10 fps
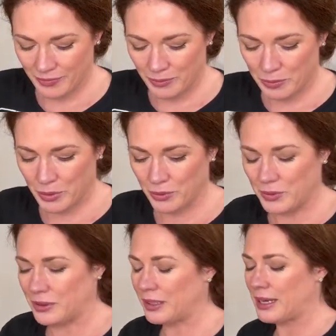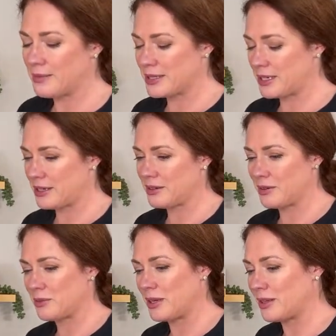beautiful lamb's ear
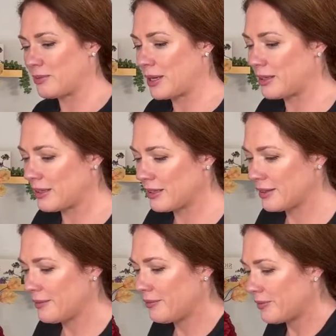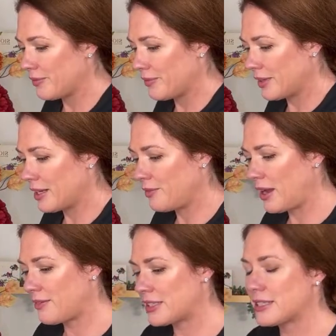wreath with. And if you
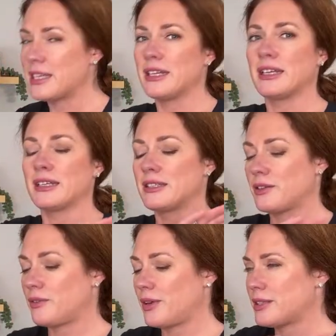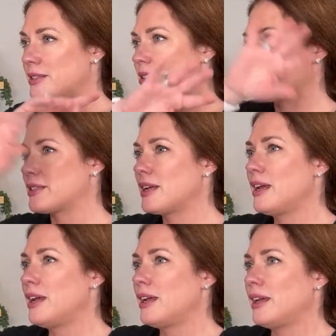haven't seen it, so
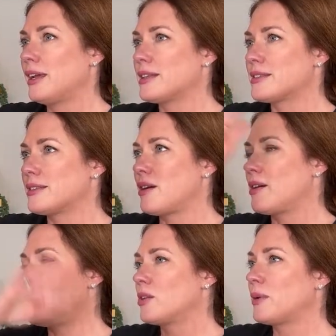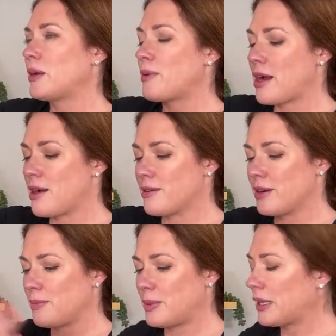it's all the way
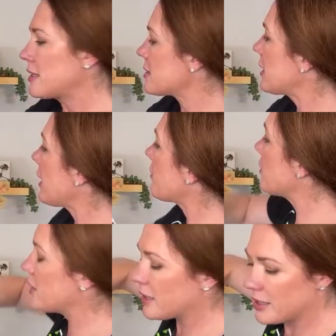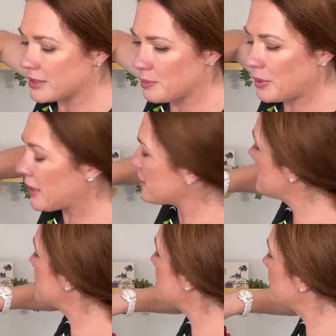around, but it's like everything is
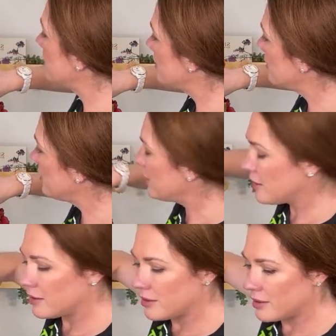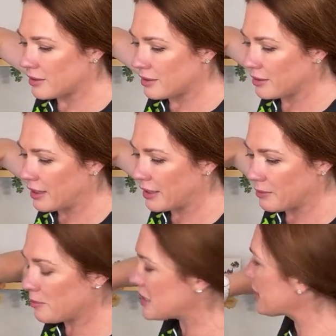placed like
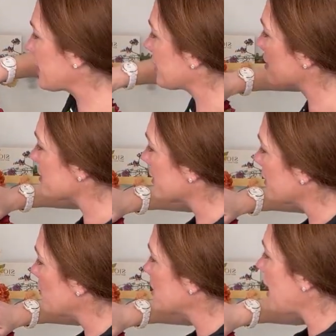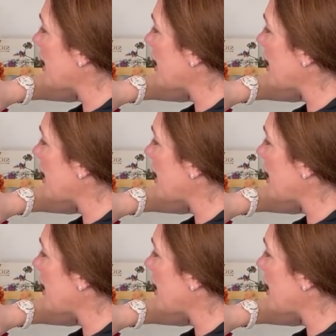meticulously, which